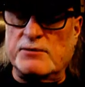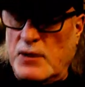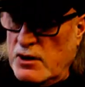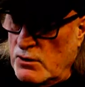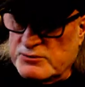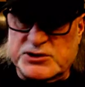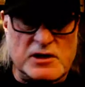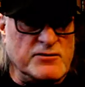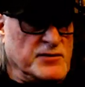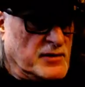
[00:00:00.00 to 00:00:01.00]
I, you know, I'm
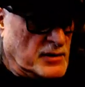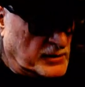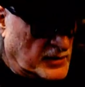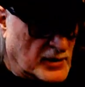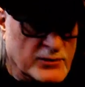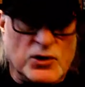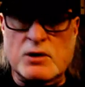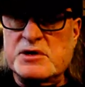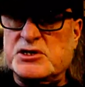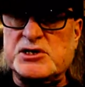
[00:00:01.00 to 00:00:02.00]
seven. Uh, I'm going
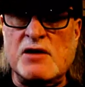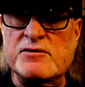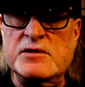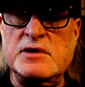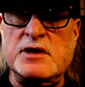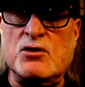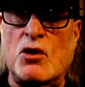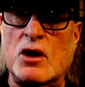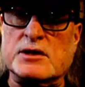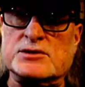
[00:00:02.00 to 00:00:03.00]
to be 70 in
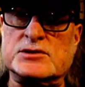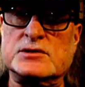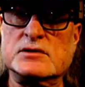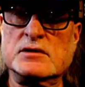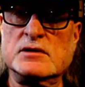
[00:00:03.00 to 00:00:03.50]
August.